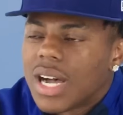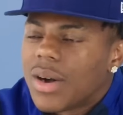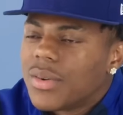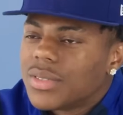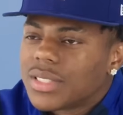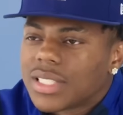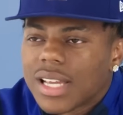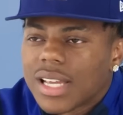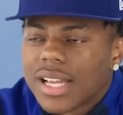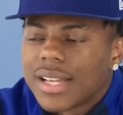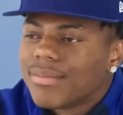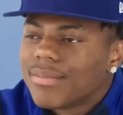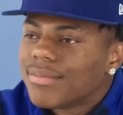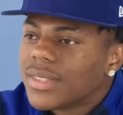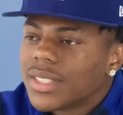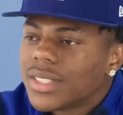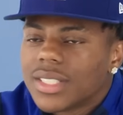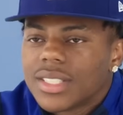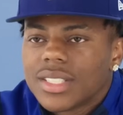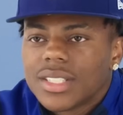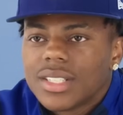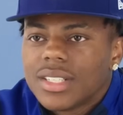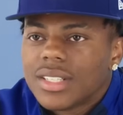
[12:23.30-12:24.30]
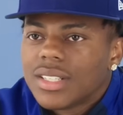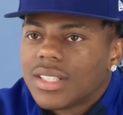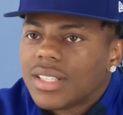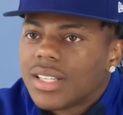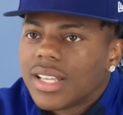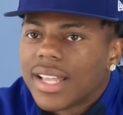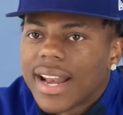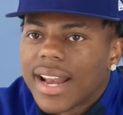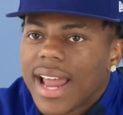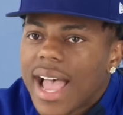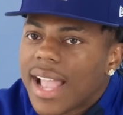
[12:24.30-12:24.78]
So I was like,
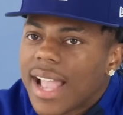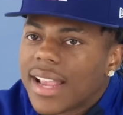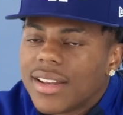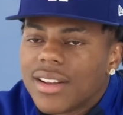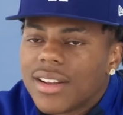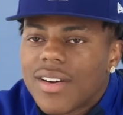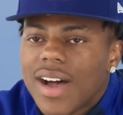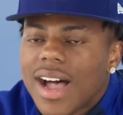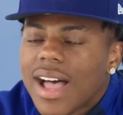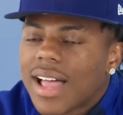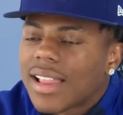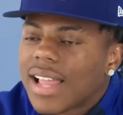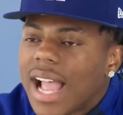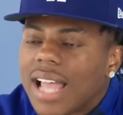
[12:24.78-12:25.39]
and I, you know, I,